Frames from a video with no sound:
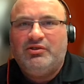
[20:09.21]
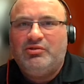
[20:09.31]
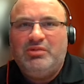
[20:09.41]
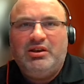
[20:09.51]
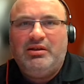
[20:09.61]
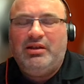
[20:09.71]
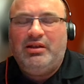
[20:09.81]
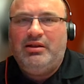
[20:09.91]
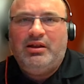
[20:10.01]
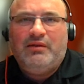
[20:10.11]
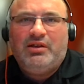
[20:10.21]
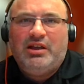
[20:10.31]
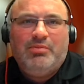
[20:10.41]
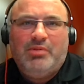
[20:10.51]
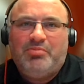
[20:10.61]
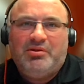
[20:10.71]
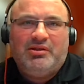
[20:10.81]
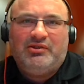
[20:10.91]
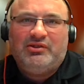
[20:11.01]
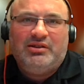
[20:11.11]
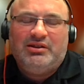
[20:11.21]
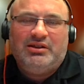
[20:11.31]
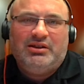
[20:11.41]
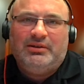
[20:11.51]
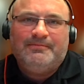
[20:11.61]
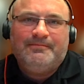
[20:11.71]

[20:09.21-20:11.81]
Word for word: To me, it, it never came up in this NDE.